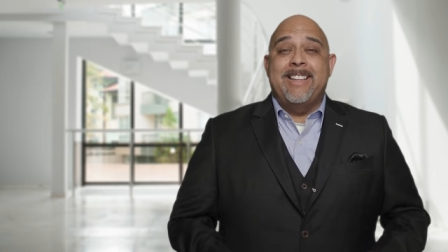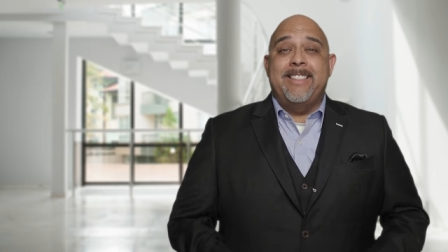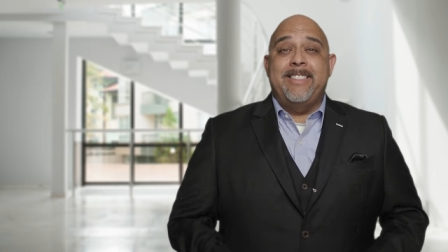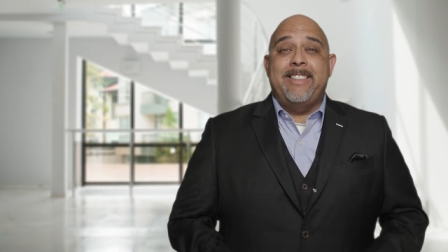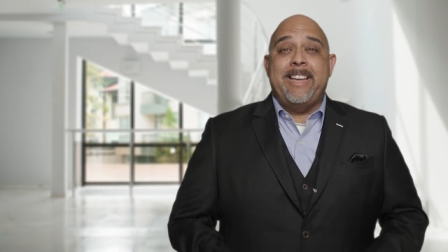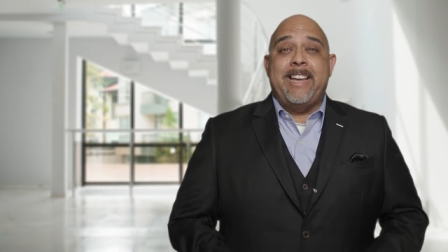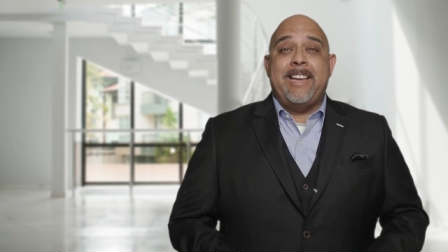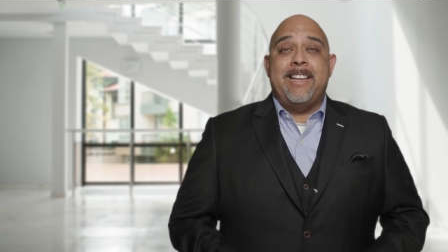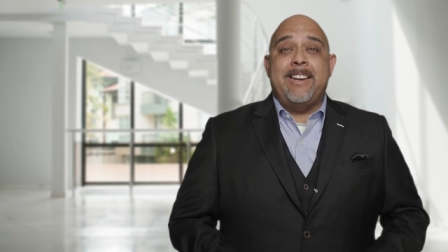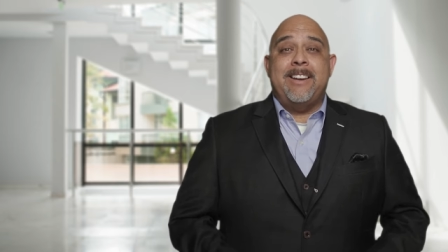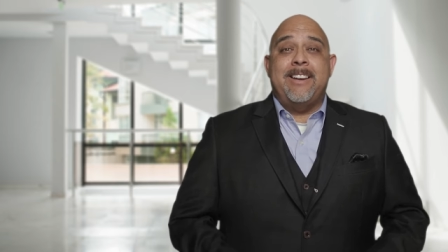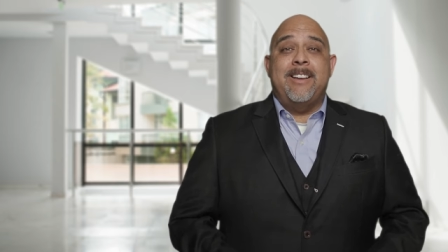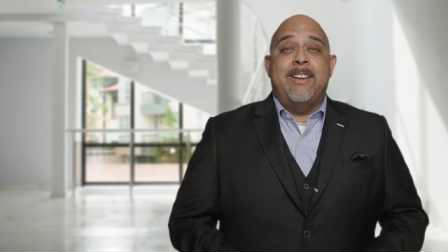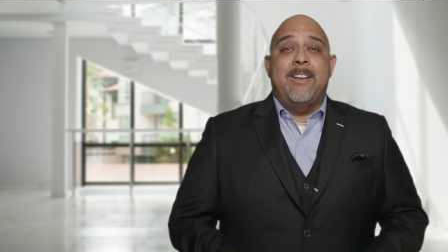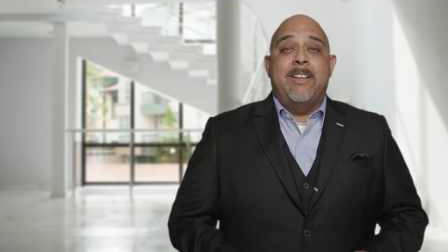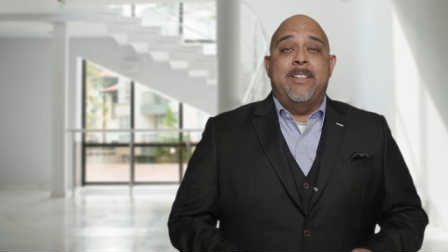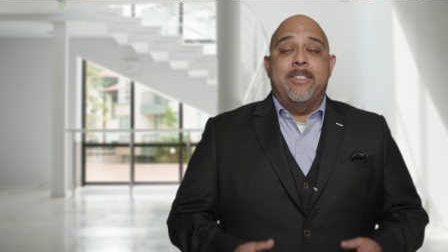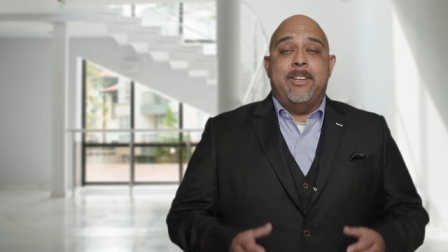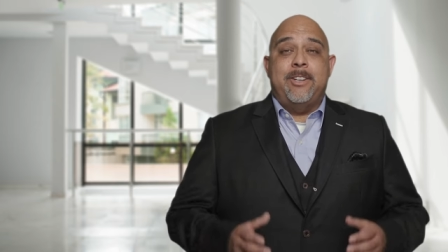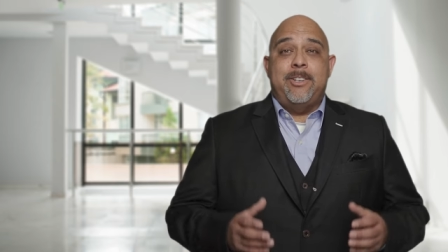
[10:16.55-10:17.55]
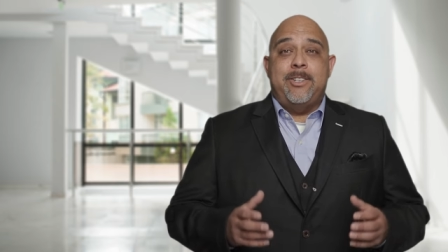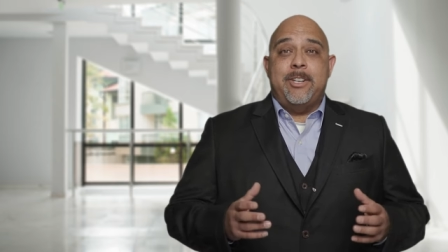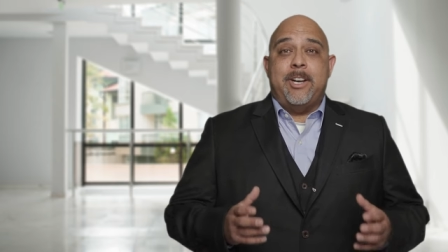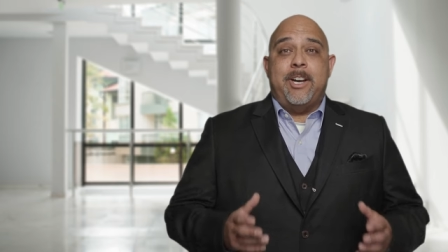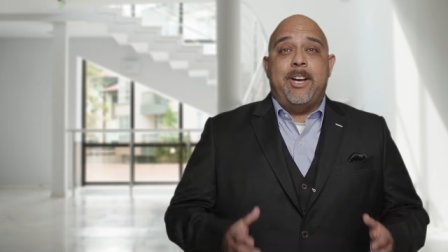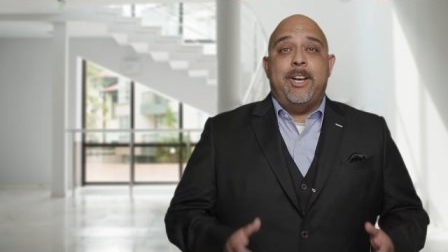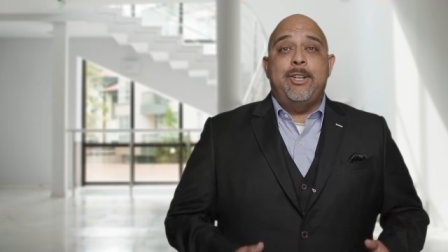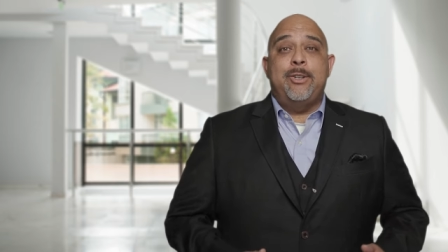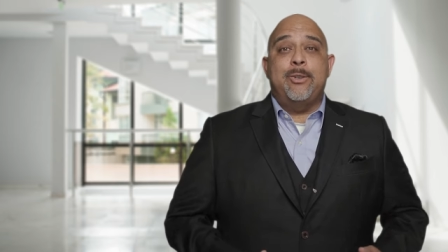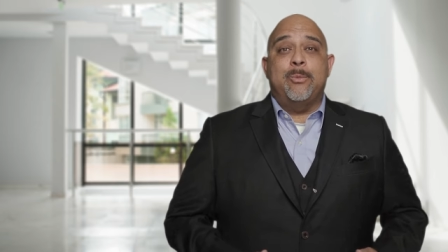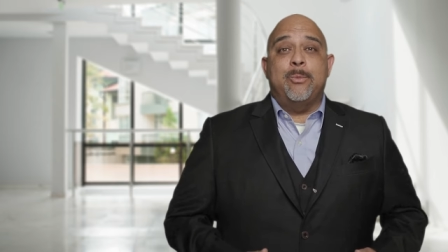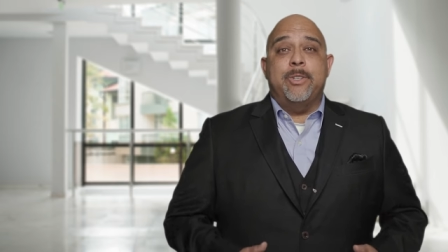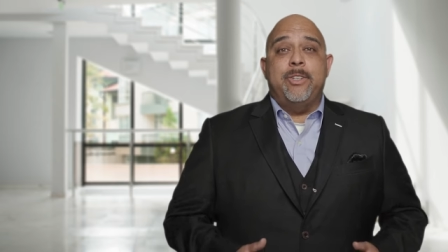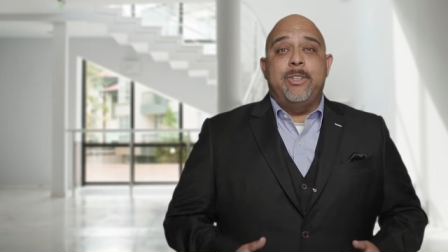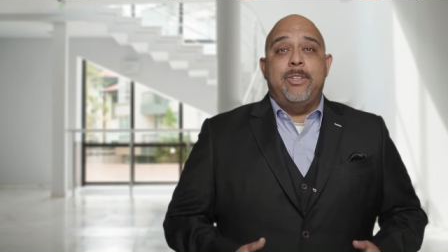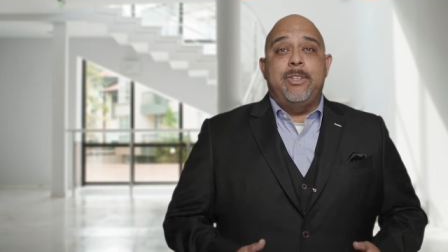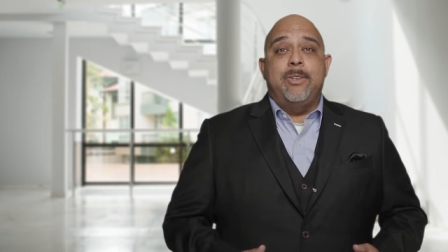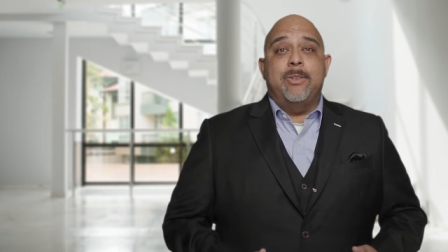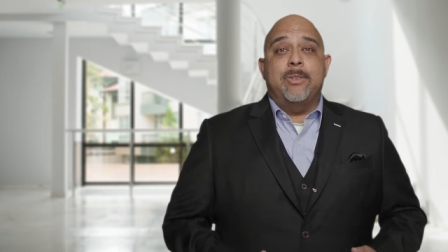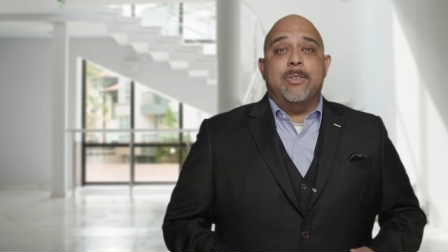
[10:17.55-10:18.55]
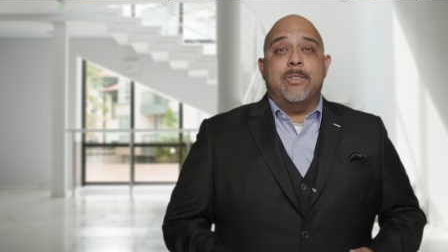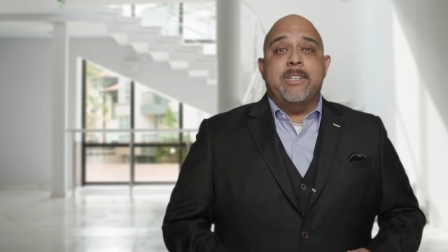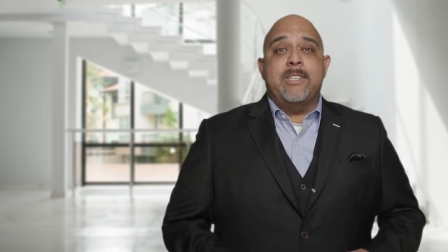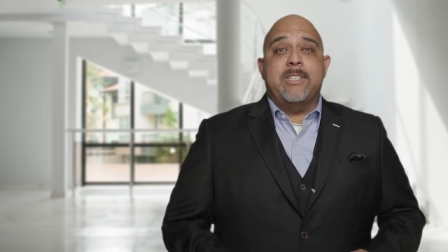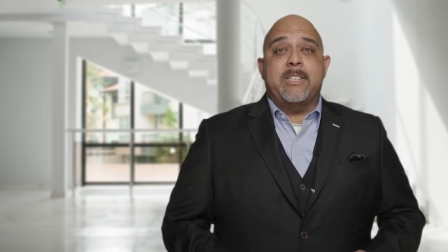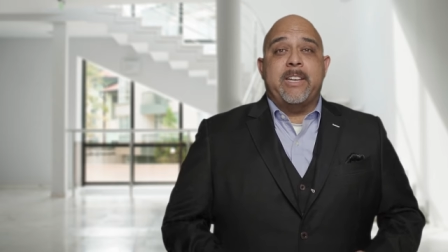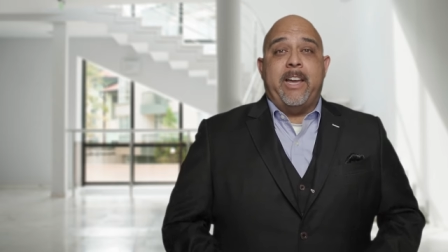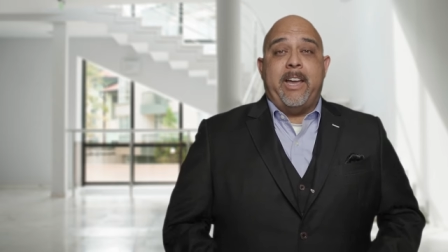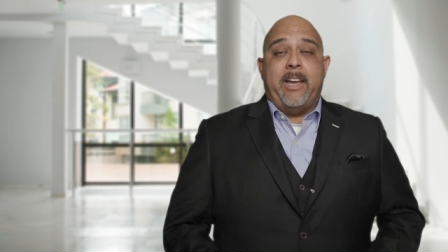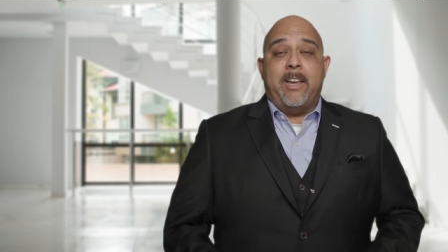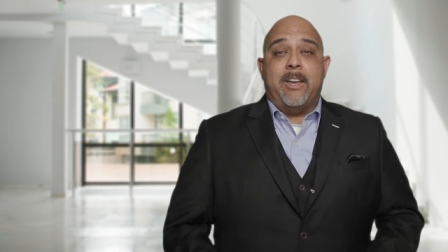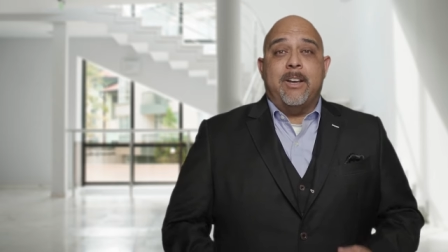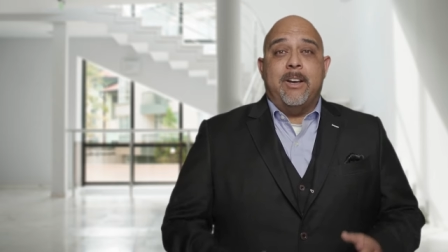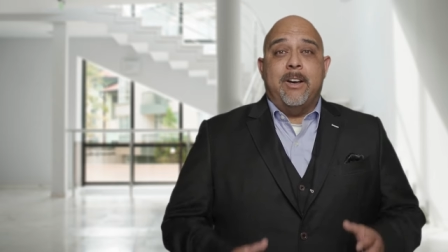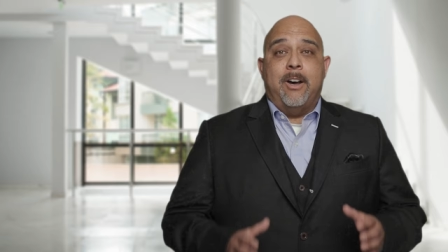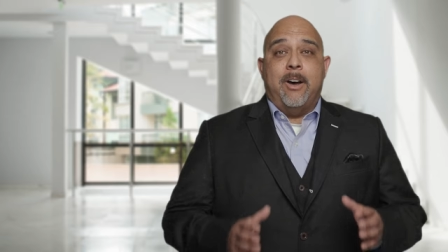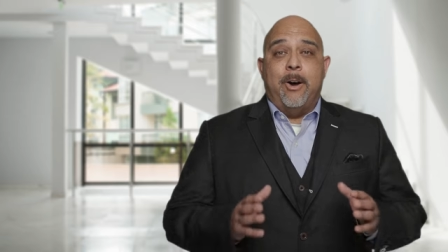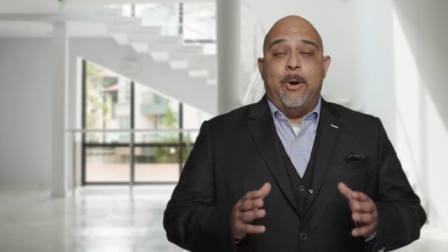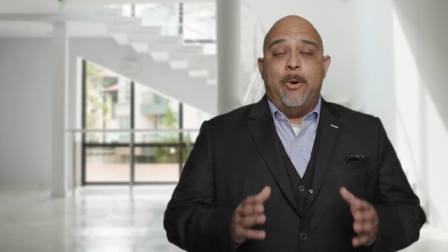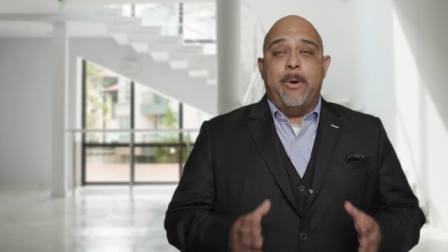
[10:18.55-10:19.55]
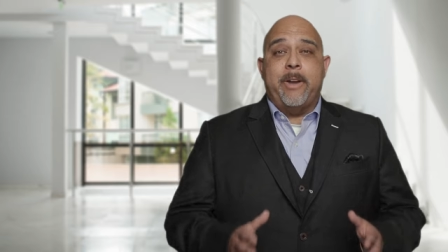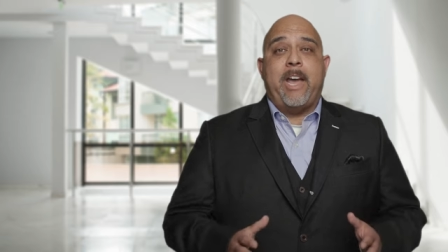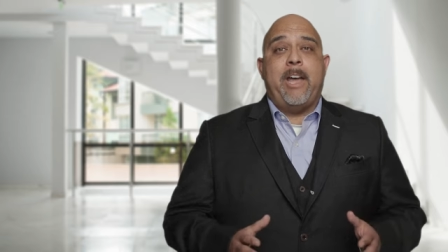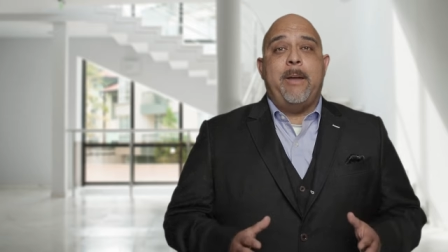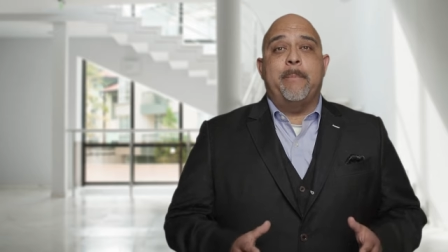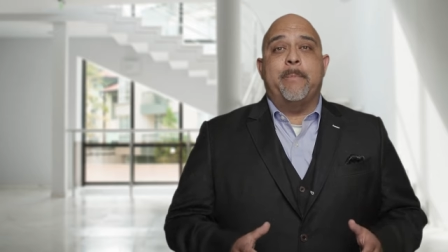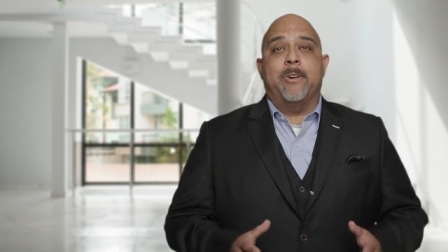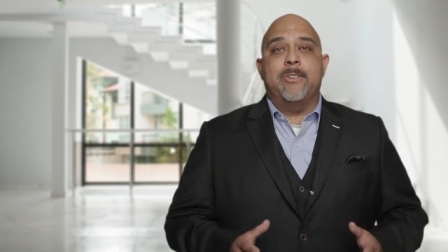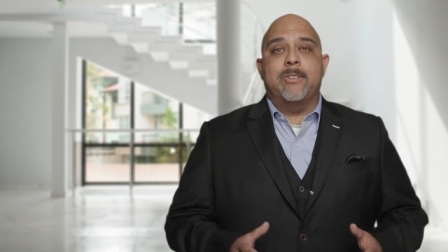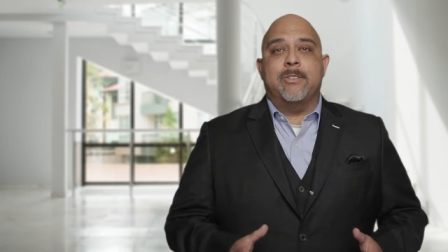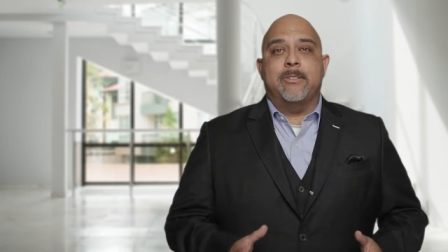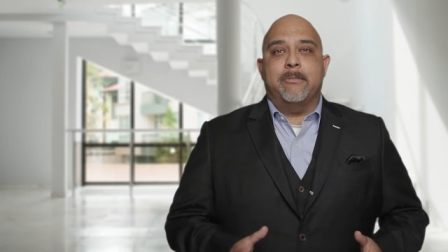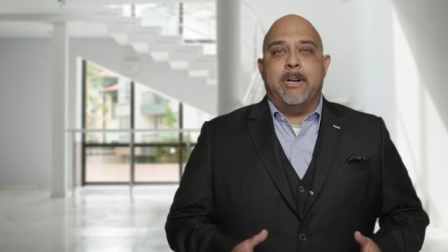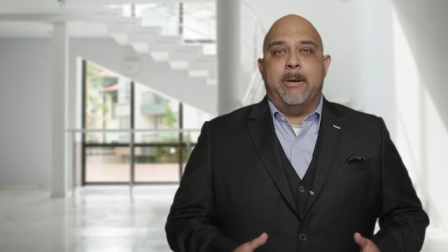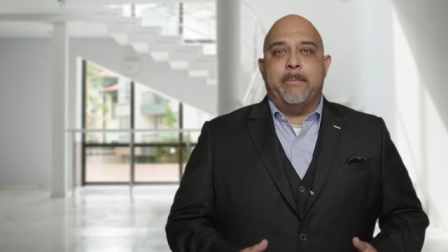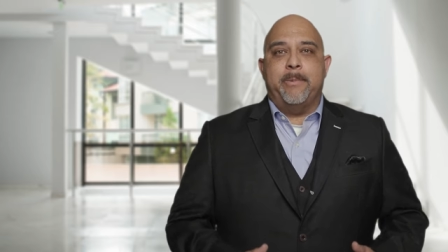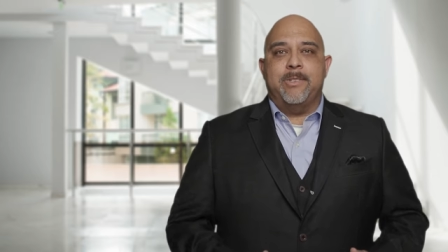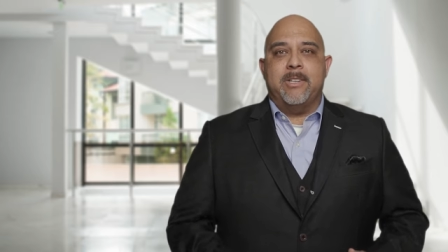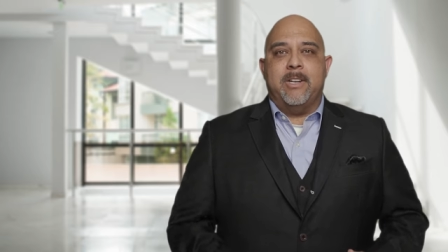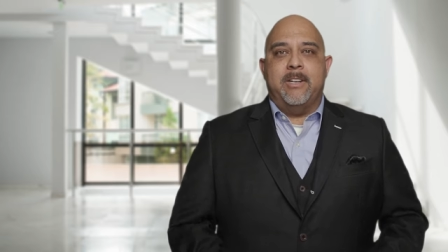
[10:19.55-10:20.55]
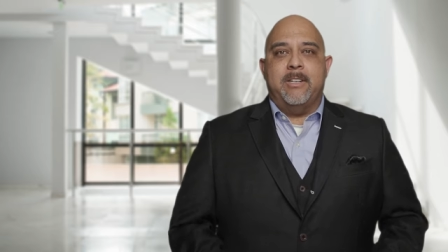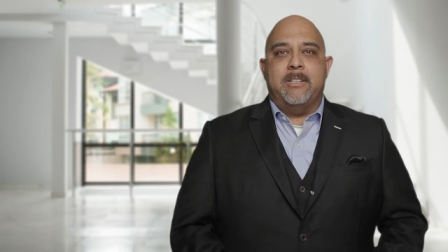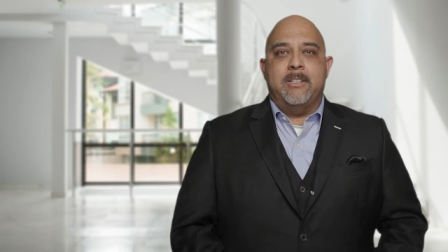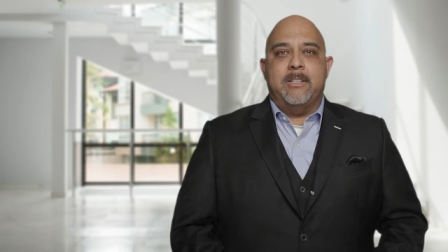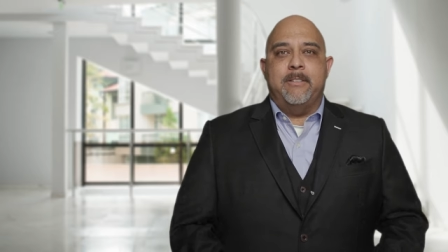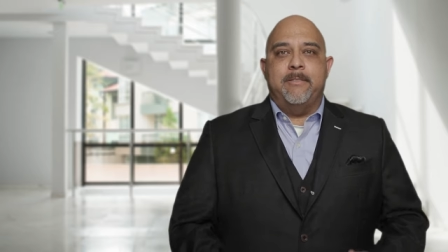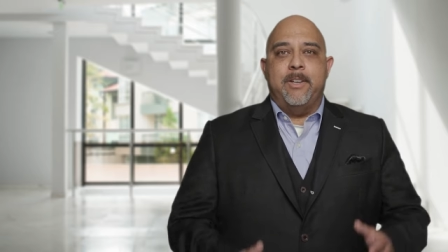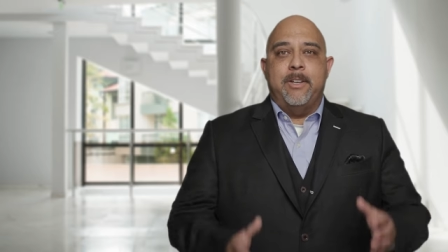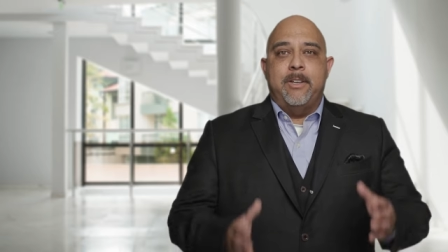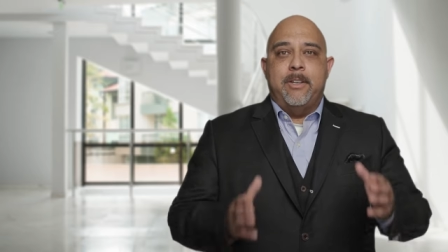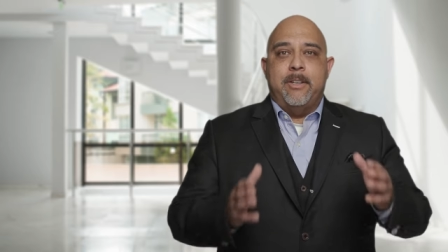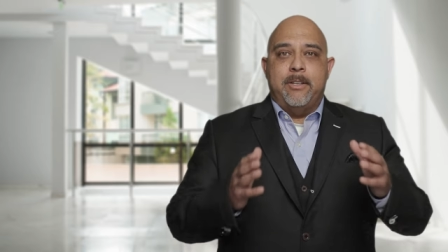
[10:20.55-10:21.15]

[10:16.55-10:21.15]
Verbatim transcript: then the judge will usually say, okay, personal representative,